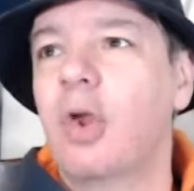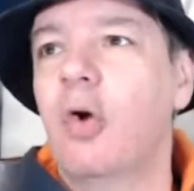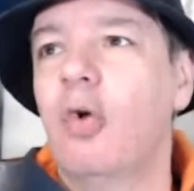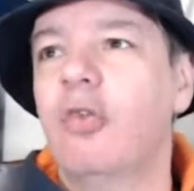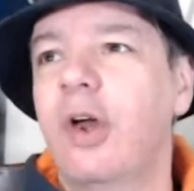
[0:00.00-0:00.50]

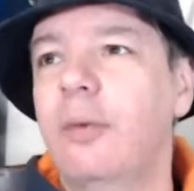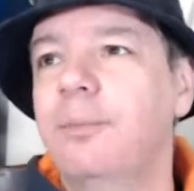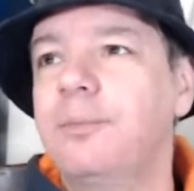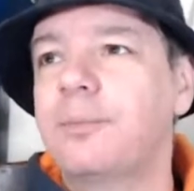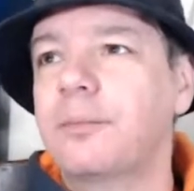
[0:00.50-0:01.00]

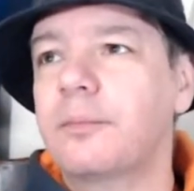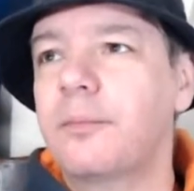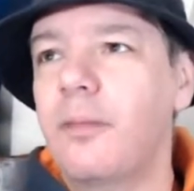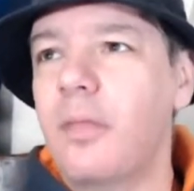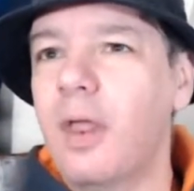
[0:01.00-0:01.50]
Also,
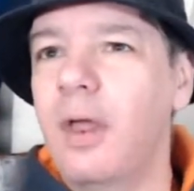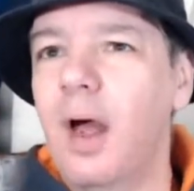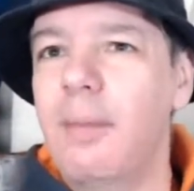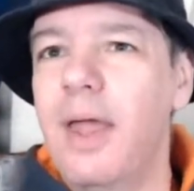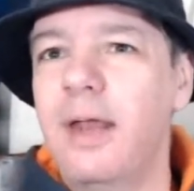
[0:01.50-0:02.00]

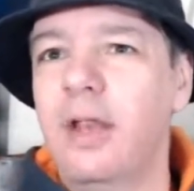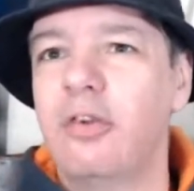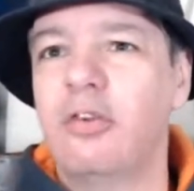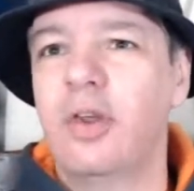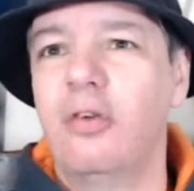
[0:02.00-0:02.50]
in
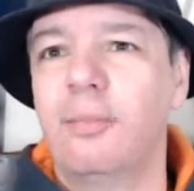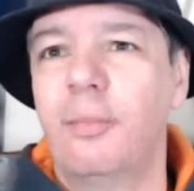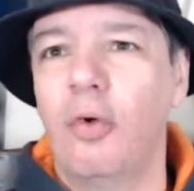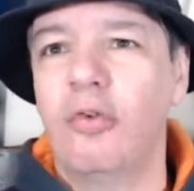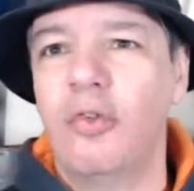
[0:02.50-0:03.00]
snow
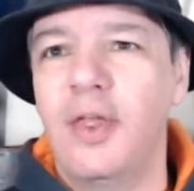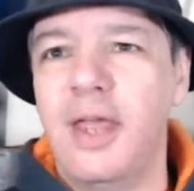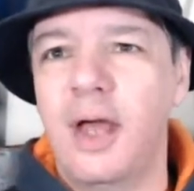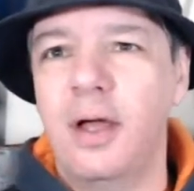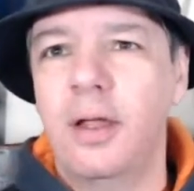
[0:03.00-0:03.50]
sports,
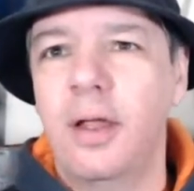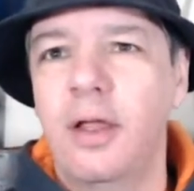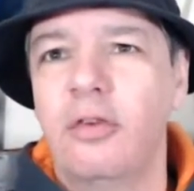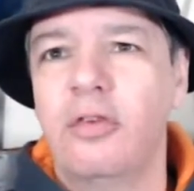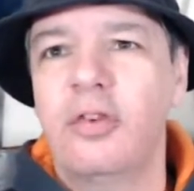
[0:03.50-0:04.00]
the
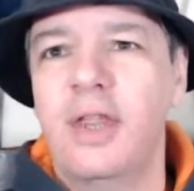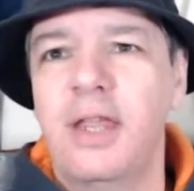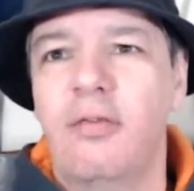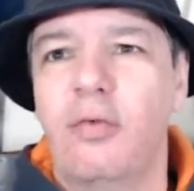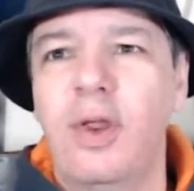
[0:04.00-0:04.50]

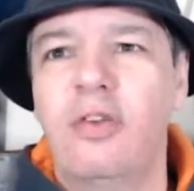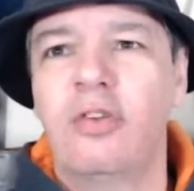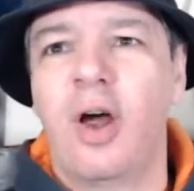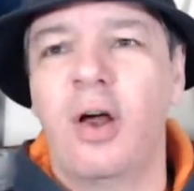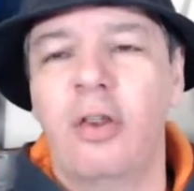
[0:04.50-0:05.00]

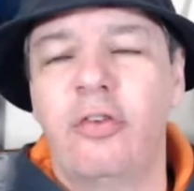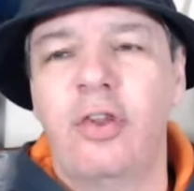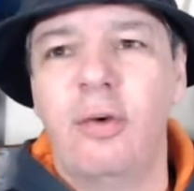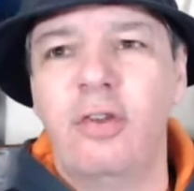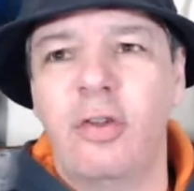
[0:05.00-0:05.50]
freestyle
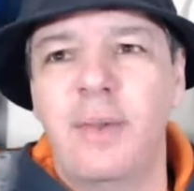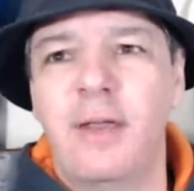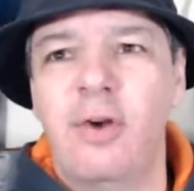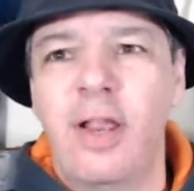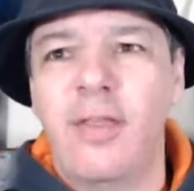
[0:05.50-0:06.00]
series have
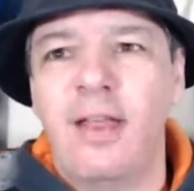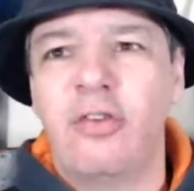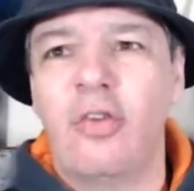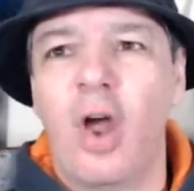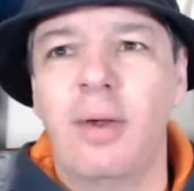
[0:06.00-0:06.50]
been running their
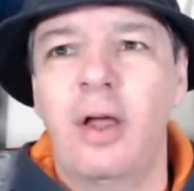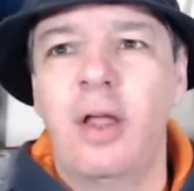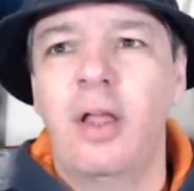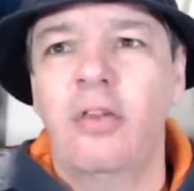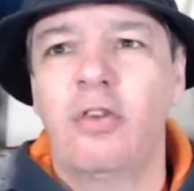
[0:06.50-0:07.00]
cyber
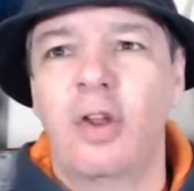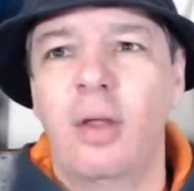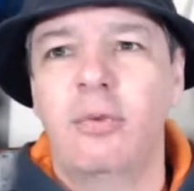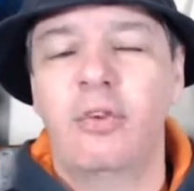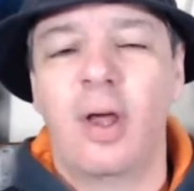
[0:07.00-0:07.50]

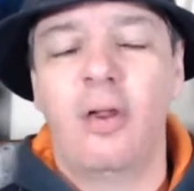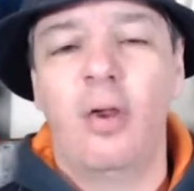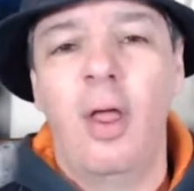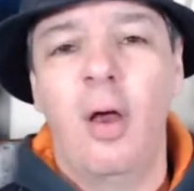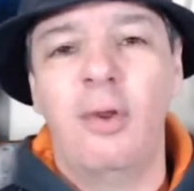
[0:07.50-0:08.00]

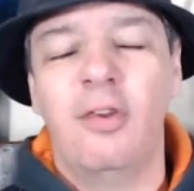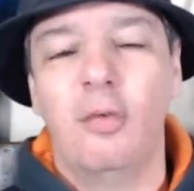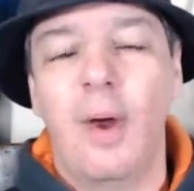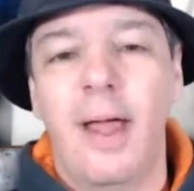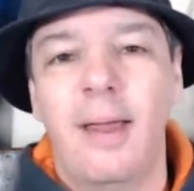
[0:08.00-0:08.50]
slopestyle, which
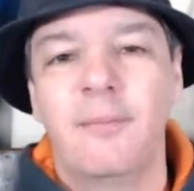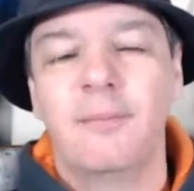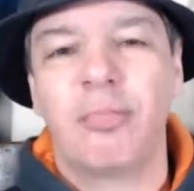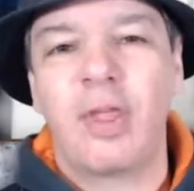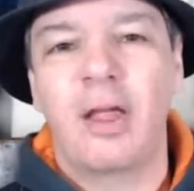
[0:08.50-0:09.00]
is where
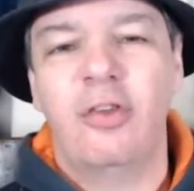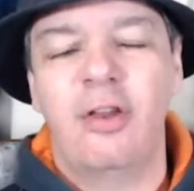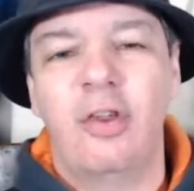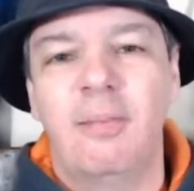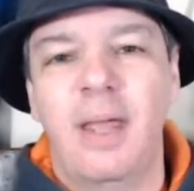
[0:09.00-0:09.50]

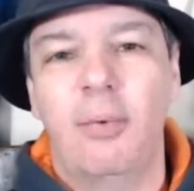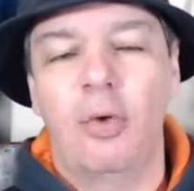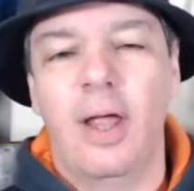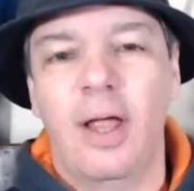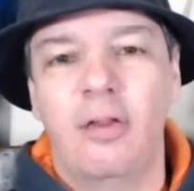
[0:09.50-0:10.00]
essentially people